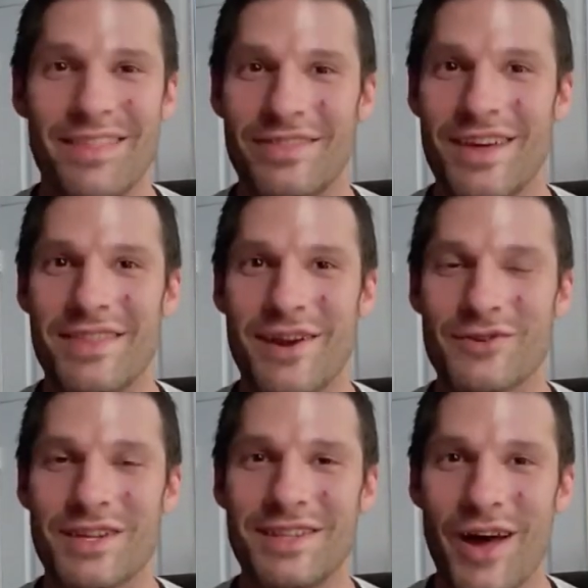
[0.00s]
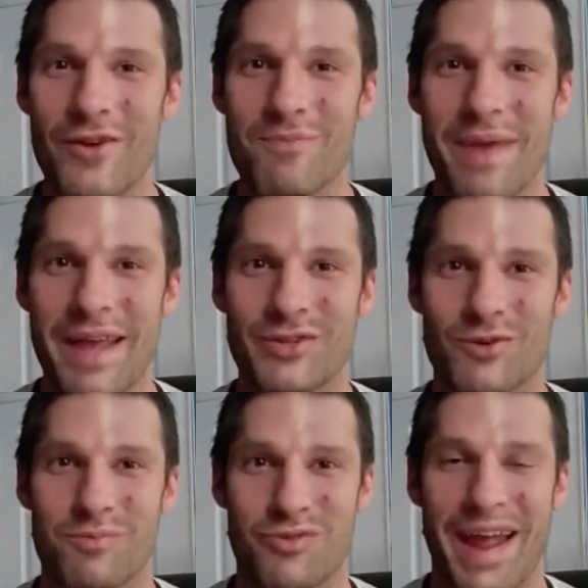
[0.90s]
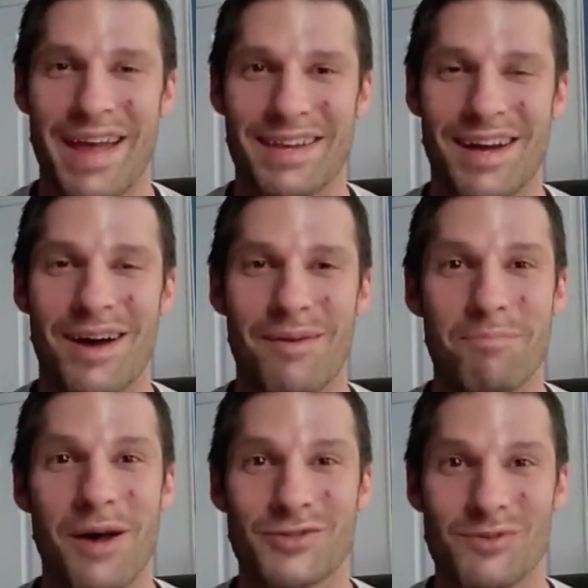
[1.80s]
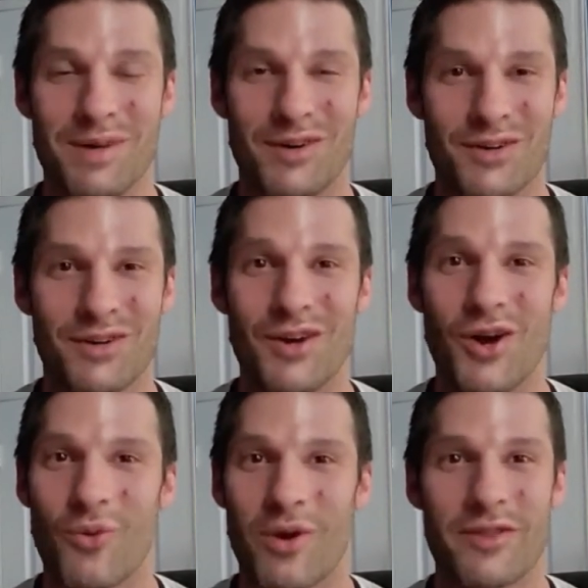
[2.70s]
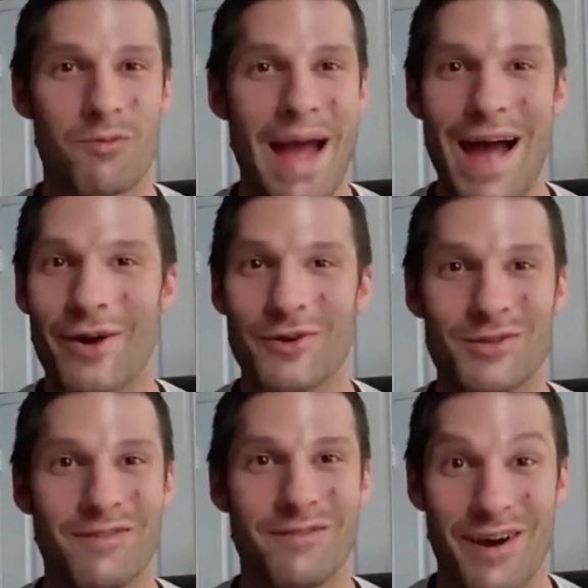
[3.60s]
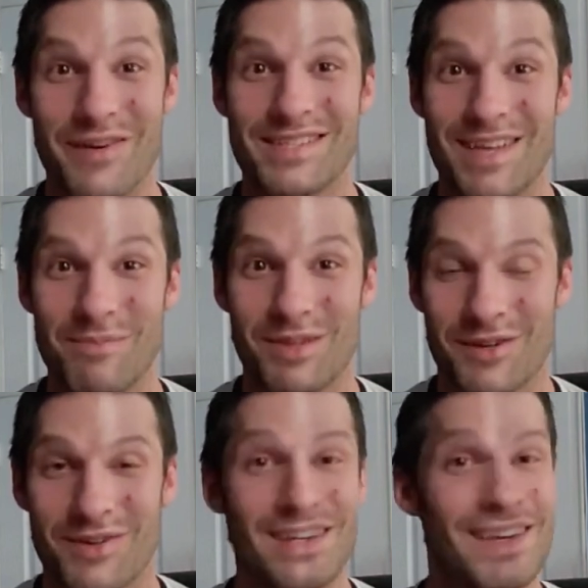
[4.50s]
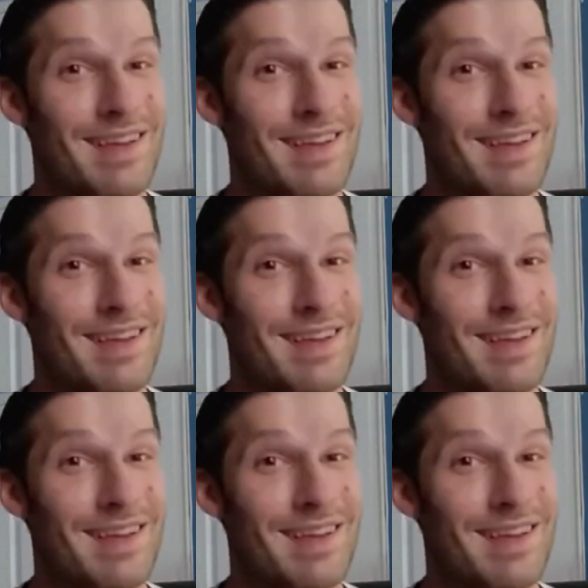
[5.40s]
There's another major brand, Muscle Milk, where their powders are very similar.